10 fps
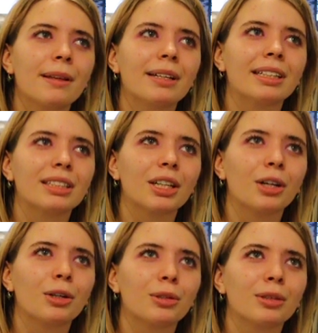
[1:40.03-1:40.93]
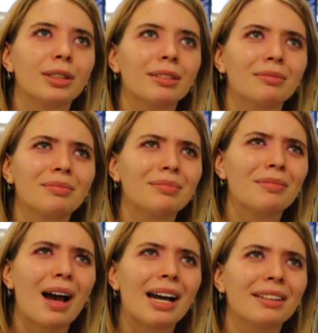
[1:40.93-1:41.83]
and so,
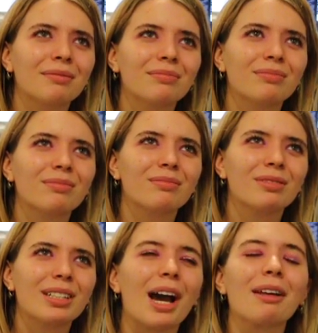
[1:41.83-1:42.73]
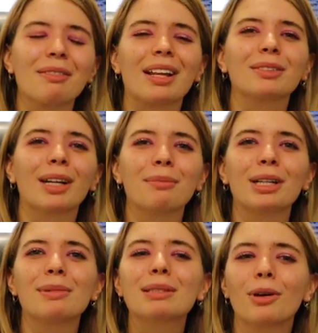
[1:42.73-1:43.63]
I, yeah, that's what I'm
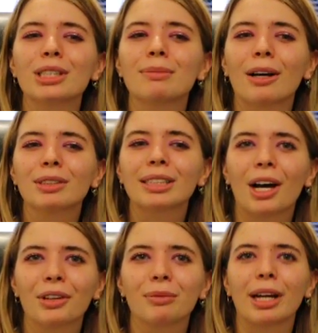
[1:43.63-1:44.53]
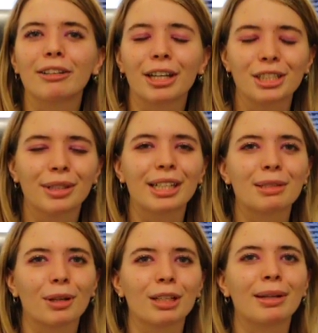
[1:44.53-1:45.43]
gonna miss most about South when I graduate is
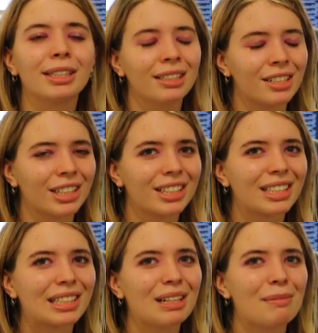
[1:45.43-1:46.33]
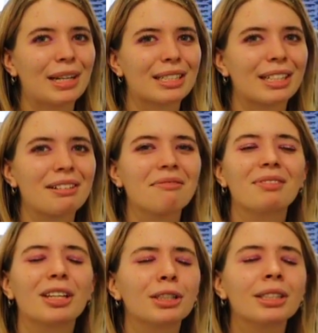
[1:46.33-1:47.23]
probably my teachers because like
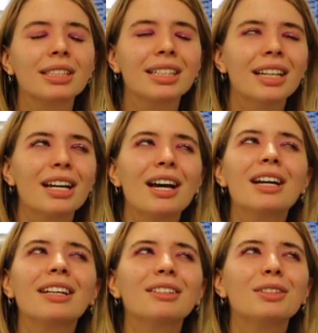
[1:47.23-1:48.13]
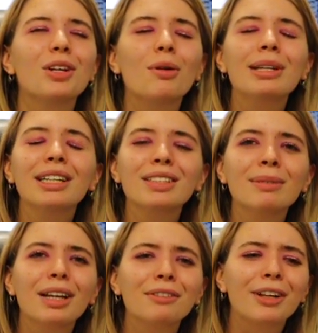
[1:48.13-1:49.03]
they're just nobody gives them
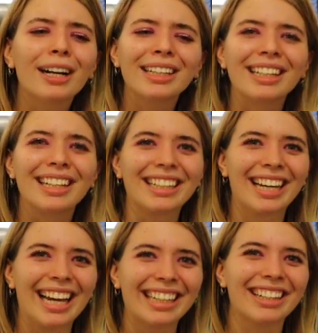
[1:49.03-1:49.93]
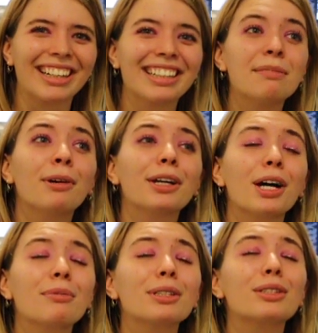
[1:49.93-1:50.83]
enough credit. Like they they put
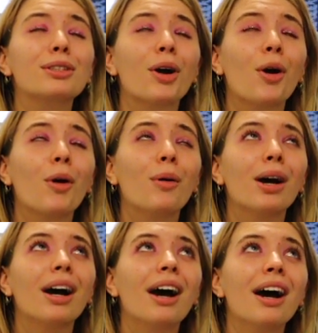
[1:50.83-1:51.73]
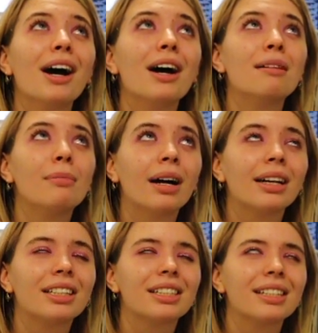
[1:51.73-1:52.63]
up with so
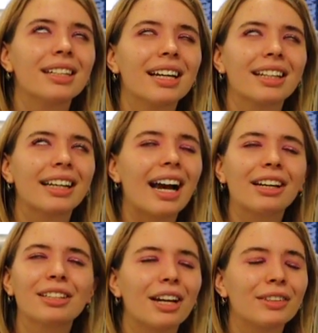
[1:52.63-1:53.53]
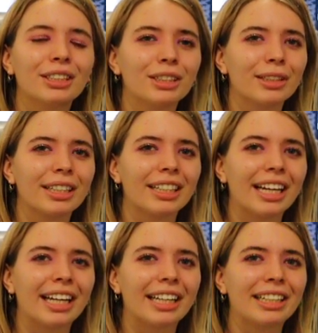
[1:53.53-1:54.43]
much. Like I could never do it,
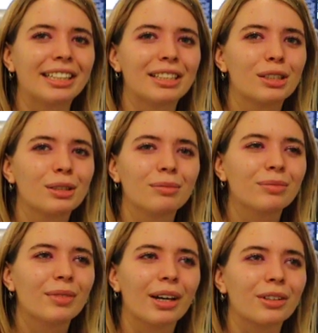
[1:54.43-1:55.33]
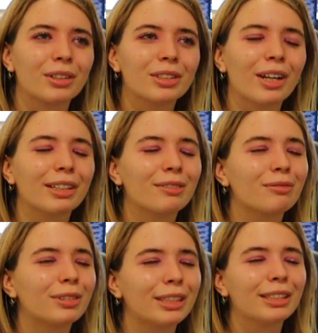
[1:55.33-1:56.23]
and I don't know. So I
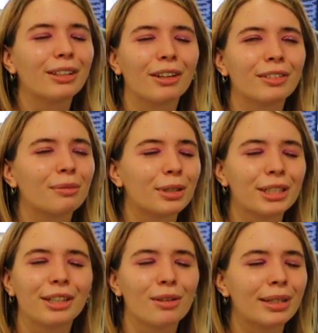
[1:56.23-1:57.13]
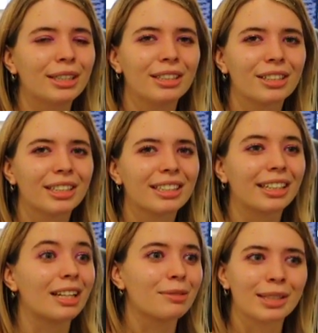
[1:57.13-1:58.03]
really love and appreciate all my teachers. Like
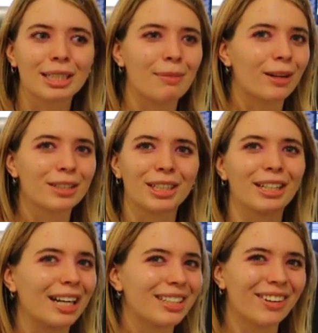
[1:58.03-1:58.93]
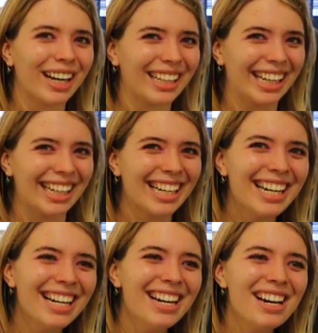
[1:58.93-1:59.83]
this wasn't sponsored, I swear. Like,
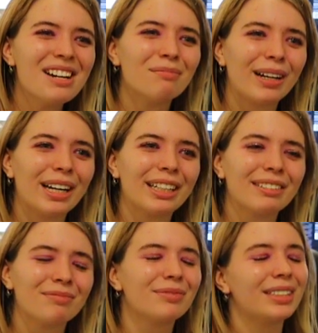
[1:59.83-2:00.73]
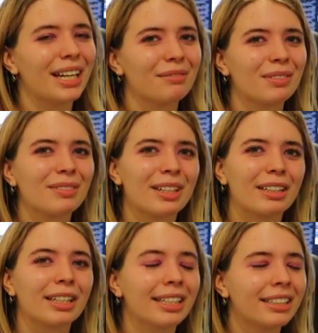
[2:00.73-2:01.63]
but yeah, like
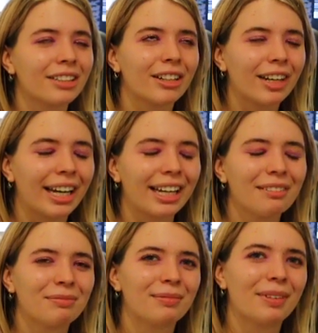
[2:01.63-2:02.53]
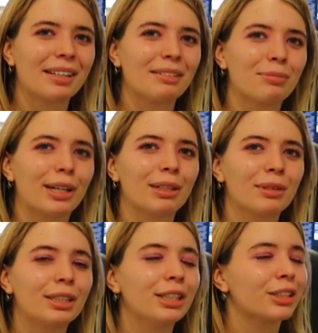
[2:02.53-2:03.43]
the kids are okay, but
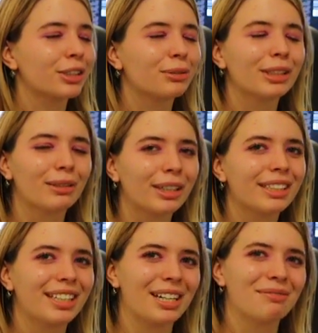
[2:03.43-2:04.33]
the teachers are really where it's